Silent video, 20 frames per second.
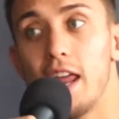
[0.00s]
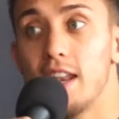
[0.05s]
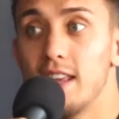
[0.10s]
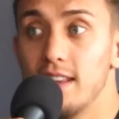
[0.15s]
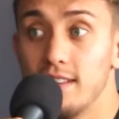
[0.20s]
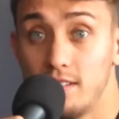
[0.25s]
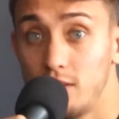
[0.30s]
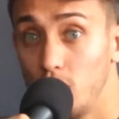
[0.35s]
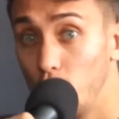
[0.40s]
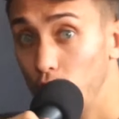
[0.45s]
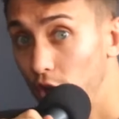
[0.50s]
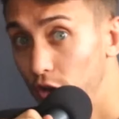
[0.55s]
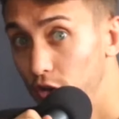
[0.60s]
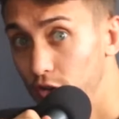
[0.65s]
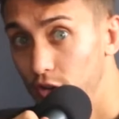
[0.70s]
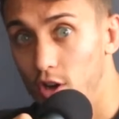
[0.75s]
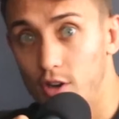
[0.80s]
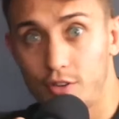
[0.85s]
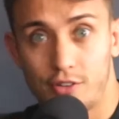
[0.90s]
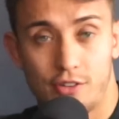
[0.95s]
he's still an
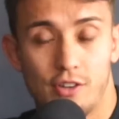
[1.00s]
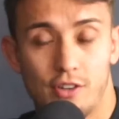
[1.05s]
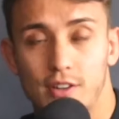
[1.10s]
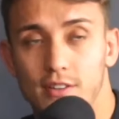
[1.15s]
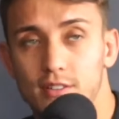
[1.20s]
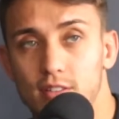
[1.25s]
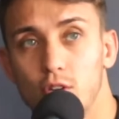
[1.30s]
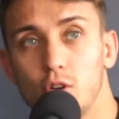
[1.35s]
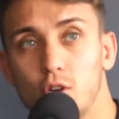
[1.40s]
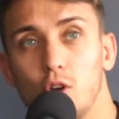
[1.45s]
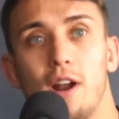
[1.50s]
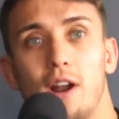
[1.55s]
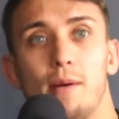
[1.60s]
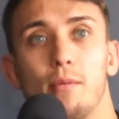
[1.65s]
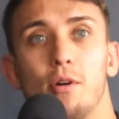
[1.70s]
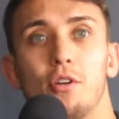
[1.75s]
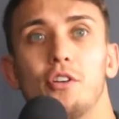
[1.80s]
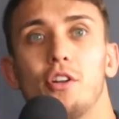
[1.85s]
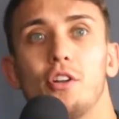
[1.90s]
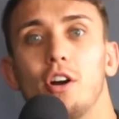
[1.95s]
underdog, so you can still go grab
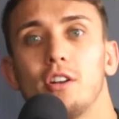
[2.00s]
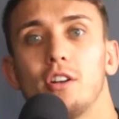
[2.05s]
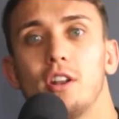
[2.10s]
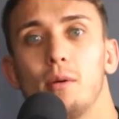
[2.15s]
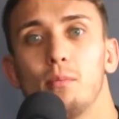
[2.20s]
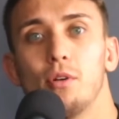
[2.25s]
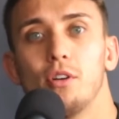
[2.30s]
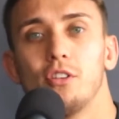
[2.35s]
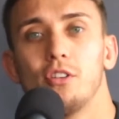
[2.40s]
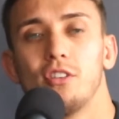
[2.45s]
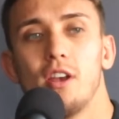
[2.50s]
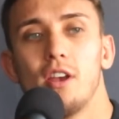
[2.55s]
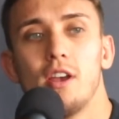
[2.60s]
underdog numbers.